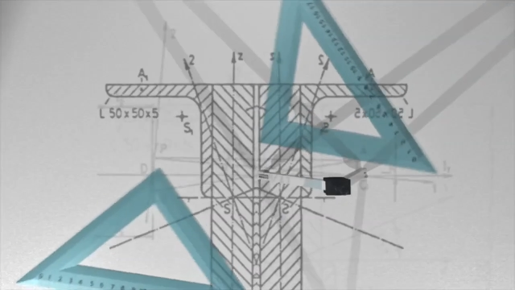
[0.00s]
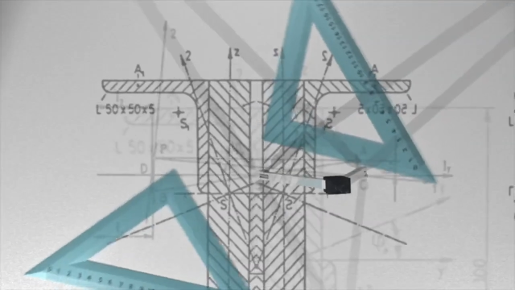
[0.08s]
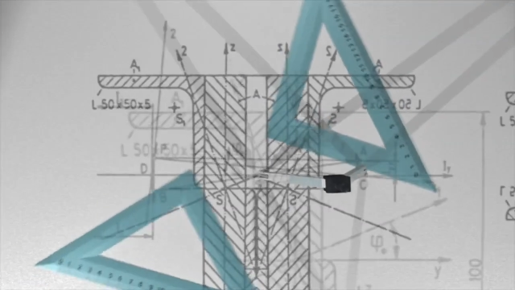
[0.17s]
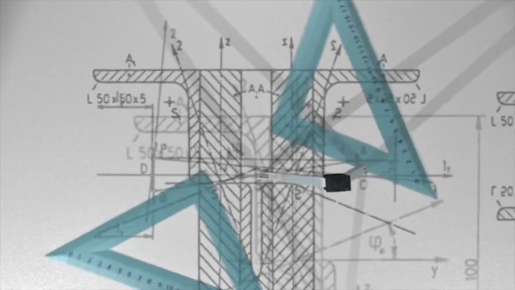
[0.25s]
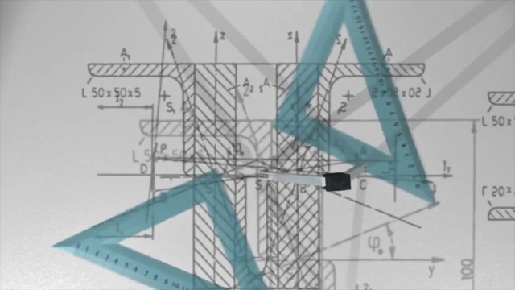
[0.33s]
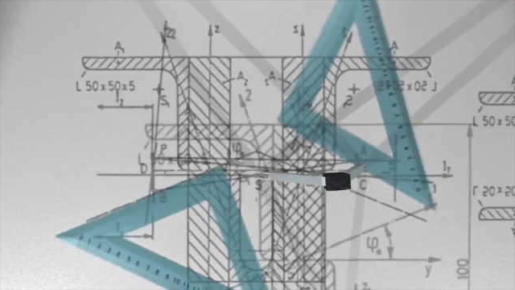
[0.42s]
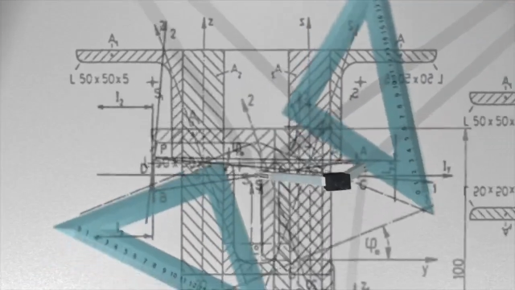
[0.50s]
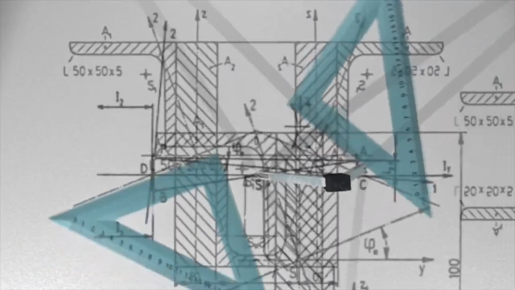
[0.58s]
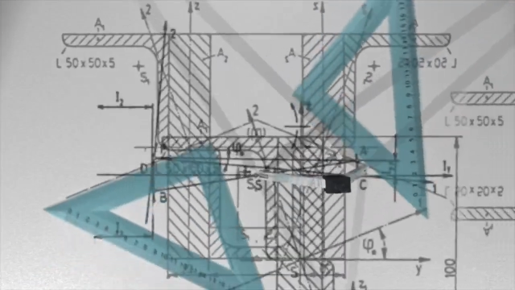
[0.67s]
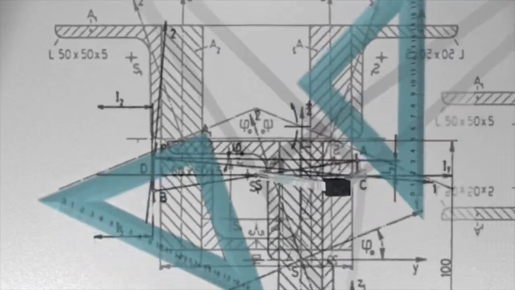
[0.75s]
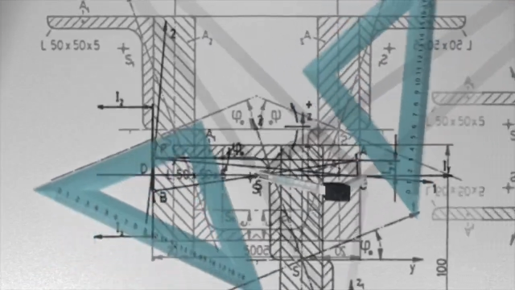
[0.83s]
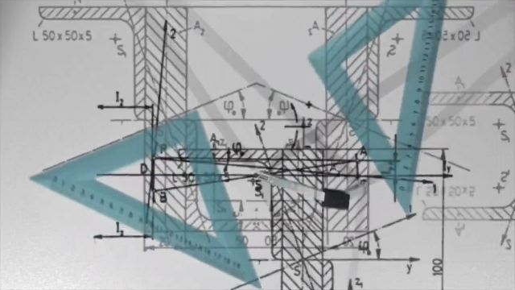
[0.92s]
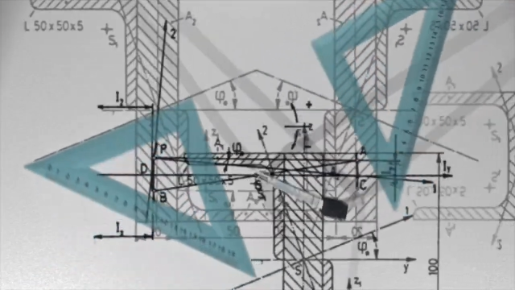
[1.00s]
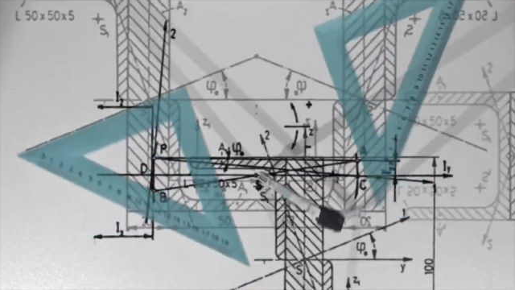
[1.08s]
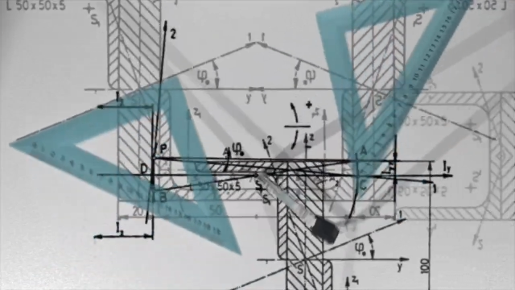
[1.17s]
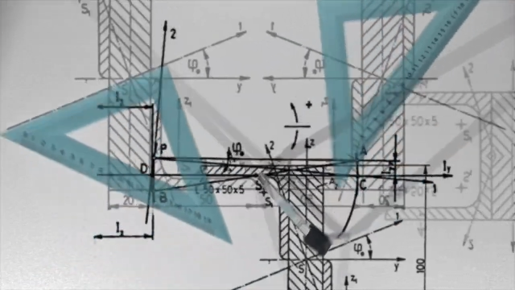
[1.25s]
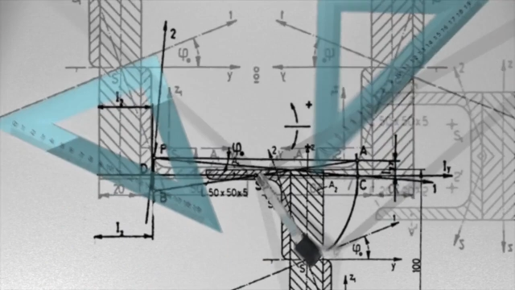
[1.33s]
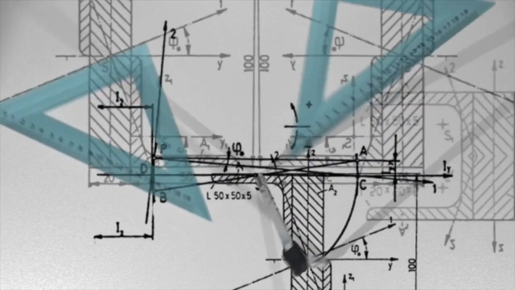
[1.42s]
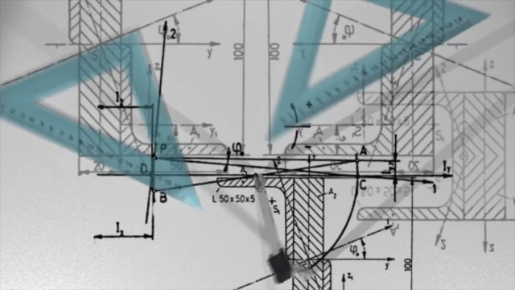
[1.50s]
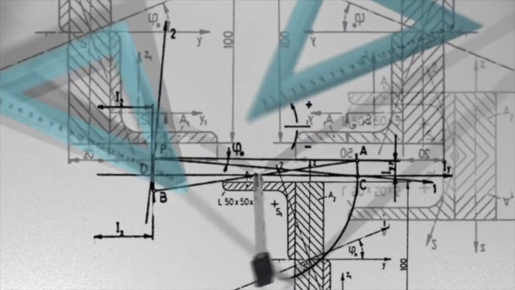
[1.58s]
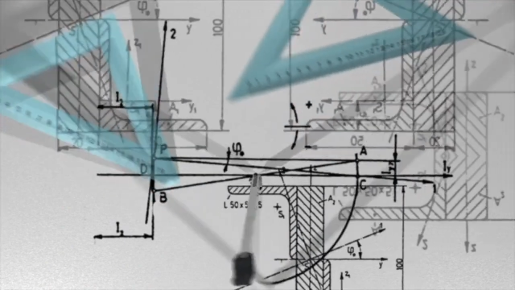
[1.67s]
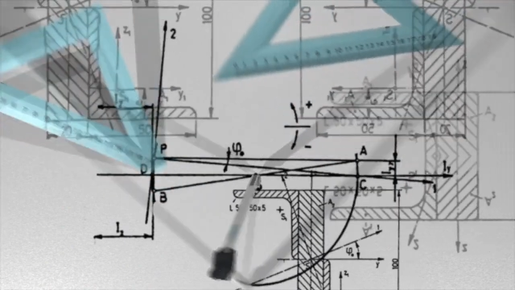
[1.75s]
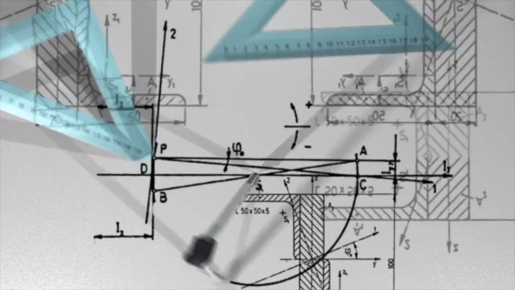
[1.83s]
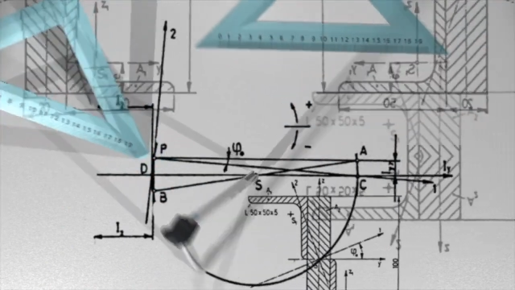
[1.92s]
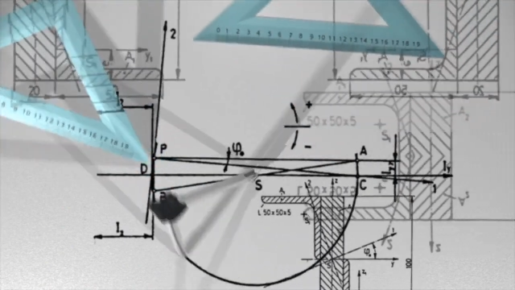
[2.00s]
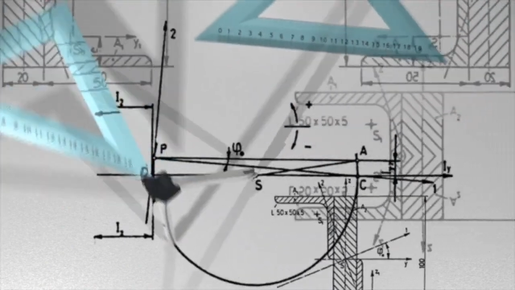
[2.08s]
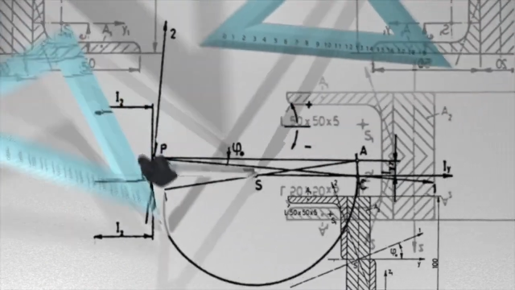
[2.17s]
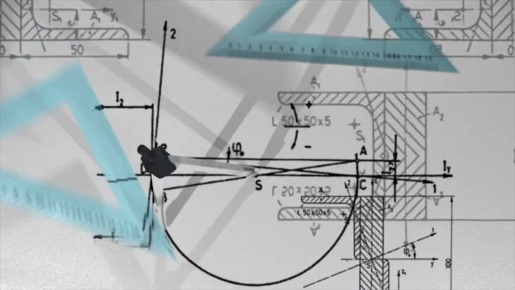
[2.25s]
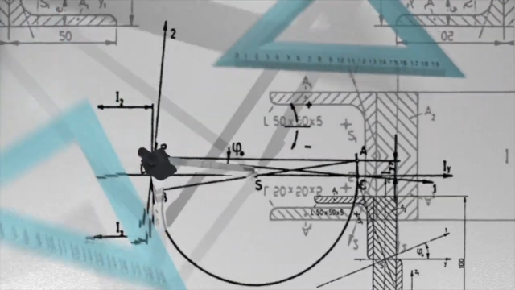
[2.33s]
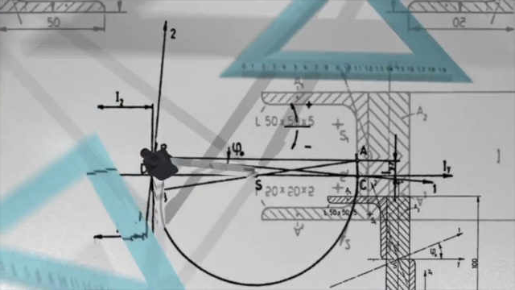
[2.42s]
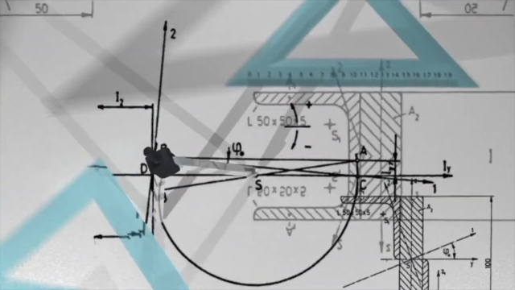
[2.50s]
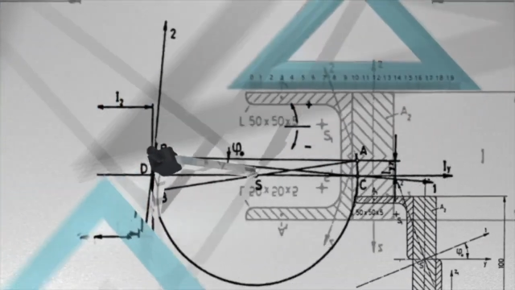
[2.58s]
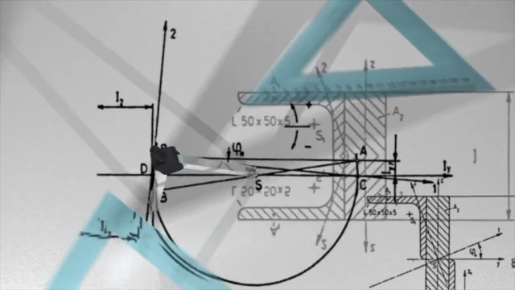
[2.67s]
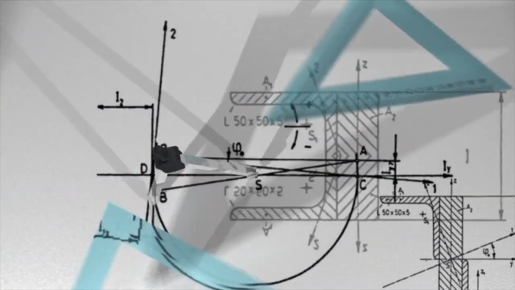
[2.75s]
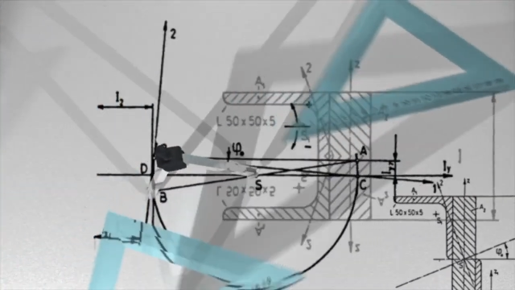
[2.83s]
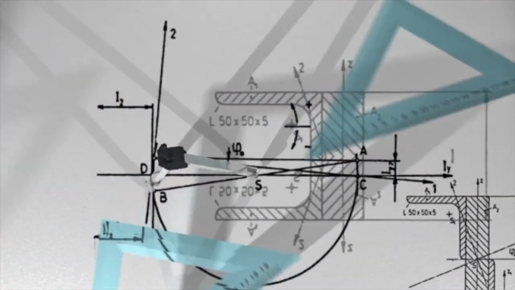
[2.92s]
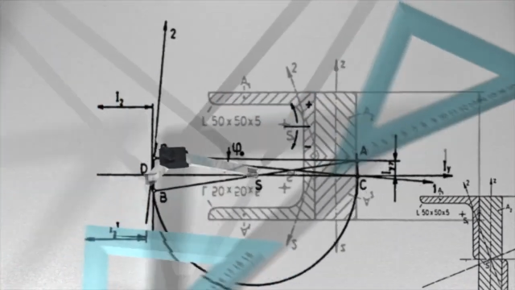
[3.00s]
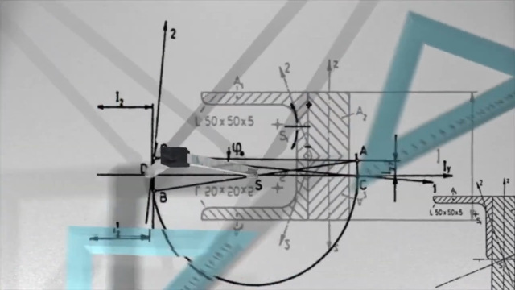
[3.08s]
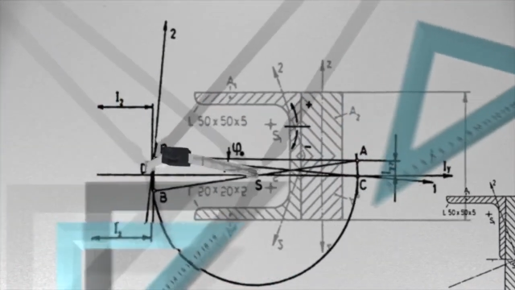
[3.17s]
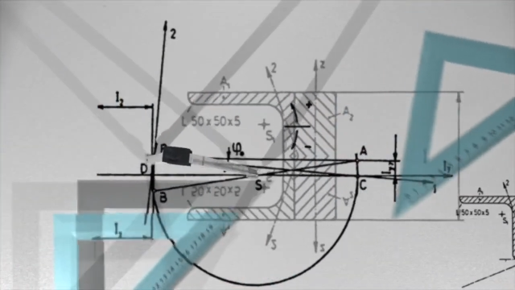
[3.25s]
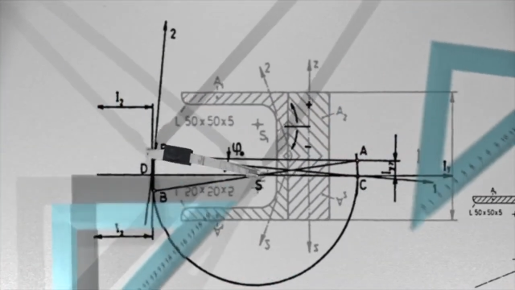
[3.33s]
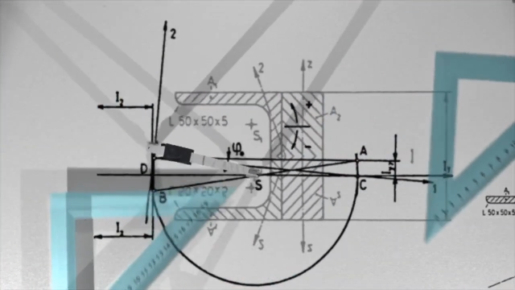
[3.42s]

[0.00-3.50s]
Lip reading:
[unreadable: no face in view]